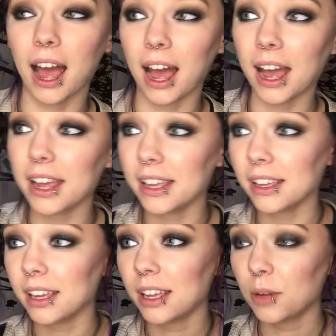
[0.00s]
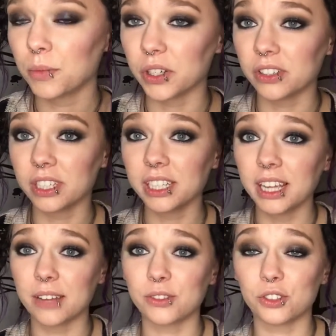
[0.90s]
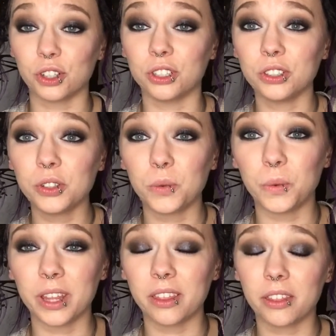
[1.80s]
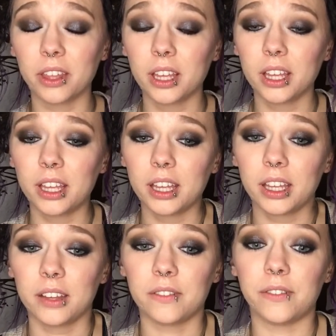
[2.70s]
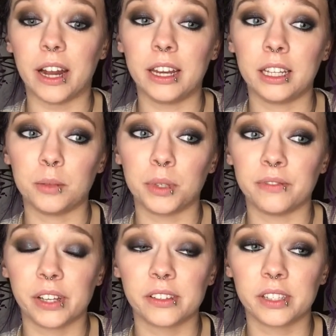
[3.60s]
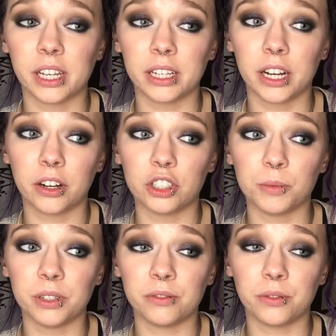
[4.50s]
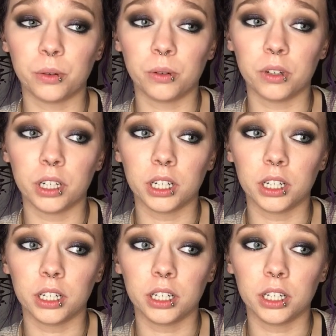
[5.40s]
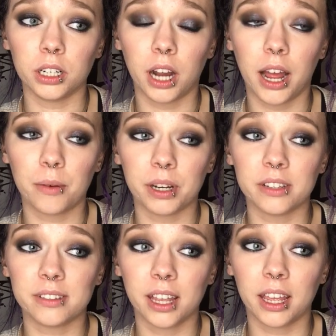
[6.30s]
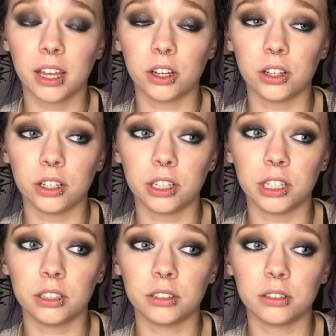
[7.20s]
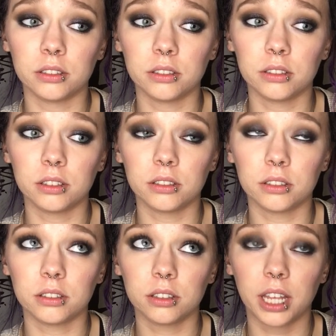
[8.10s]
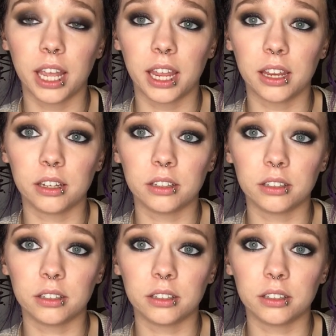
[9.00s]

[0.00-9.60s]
I personally have struggled with finding the perfect skincare regimen for, I want to say, a good eight,